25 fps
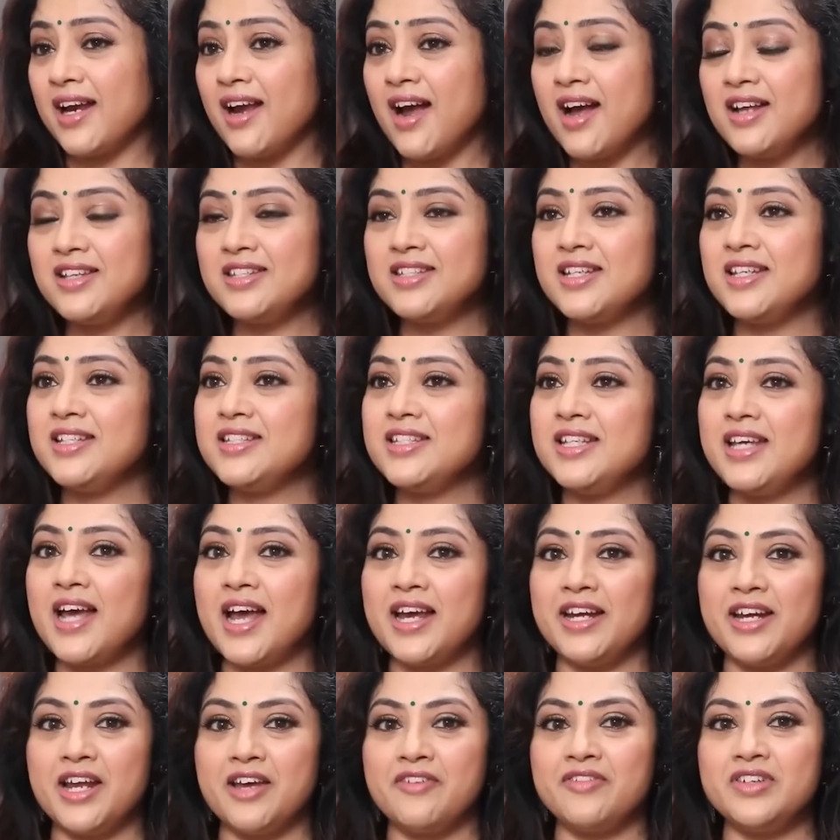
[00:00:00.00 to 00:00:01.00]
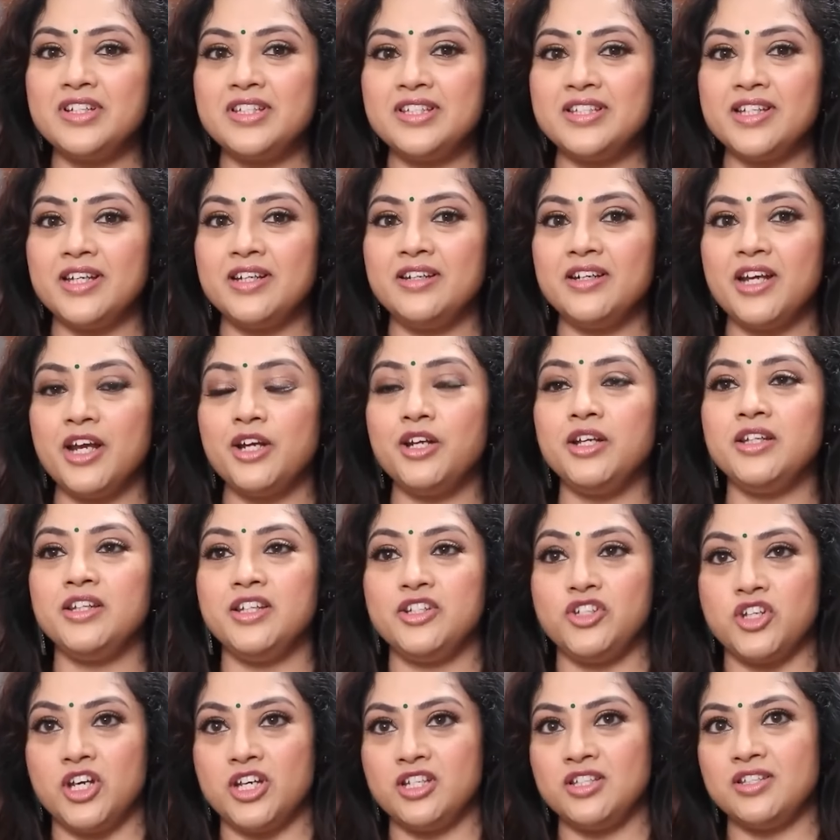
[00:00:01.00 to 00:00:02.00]
I can't say. See, I never said nen
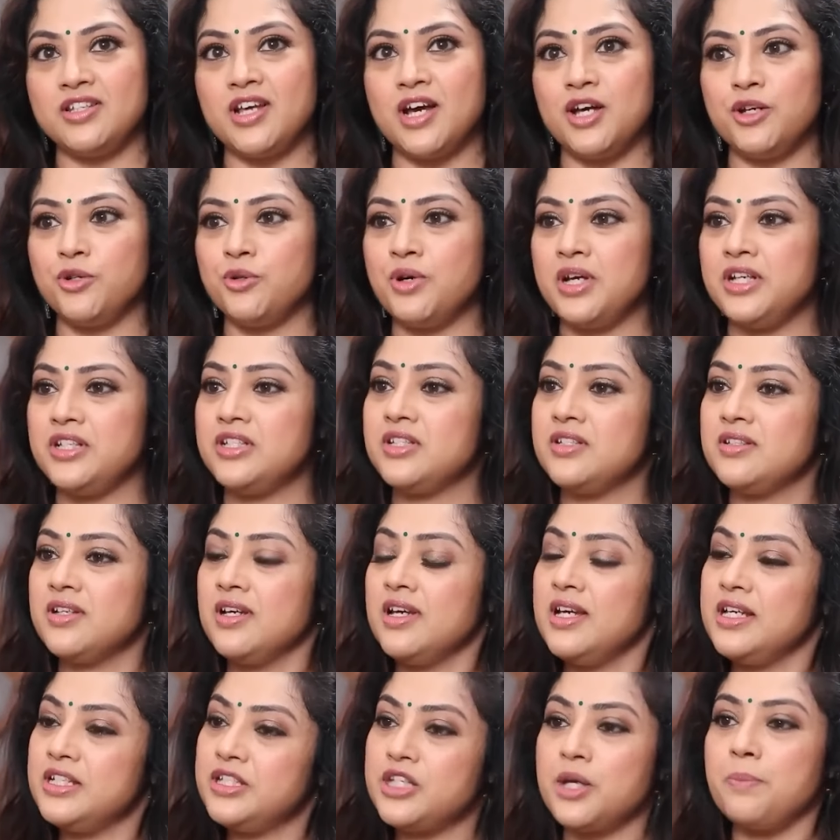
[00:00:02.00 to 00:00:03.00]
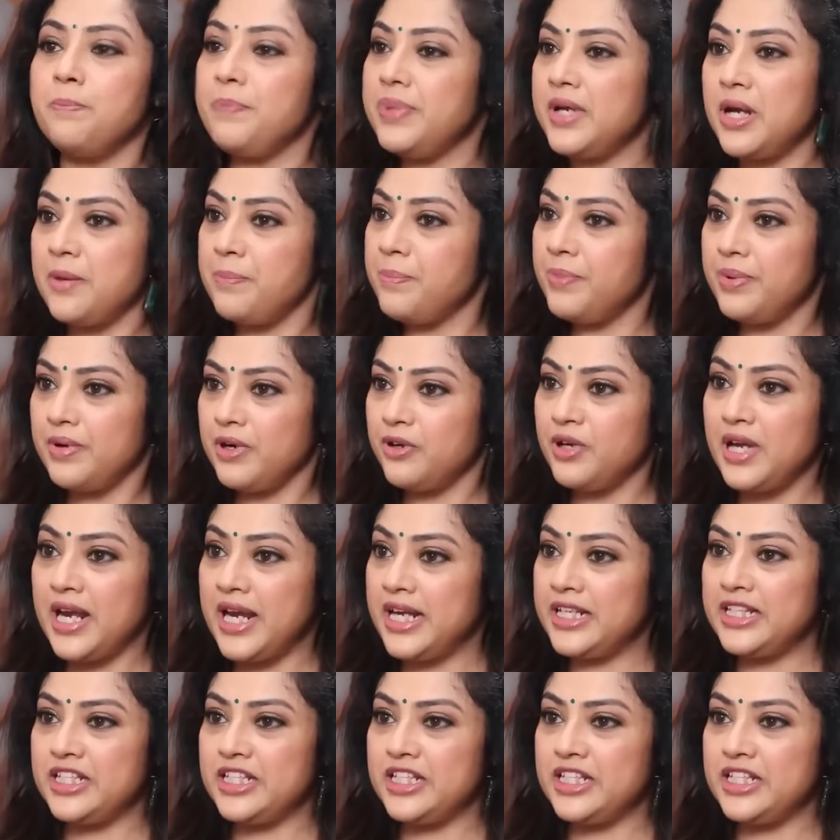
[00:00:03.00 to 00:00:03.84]
idi chestanu and cheppi eppudu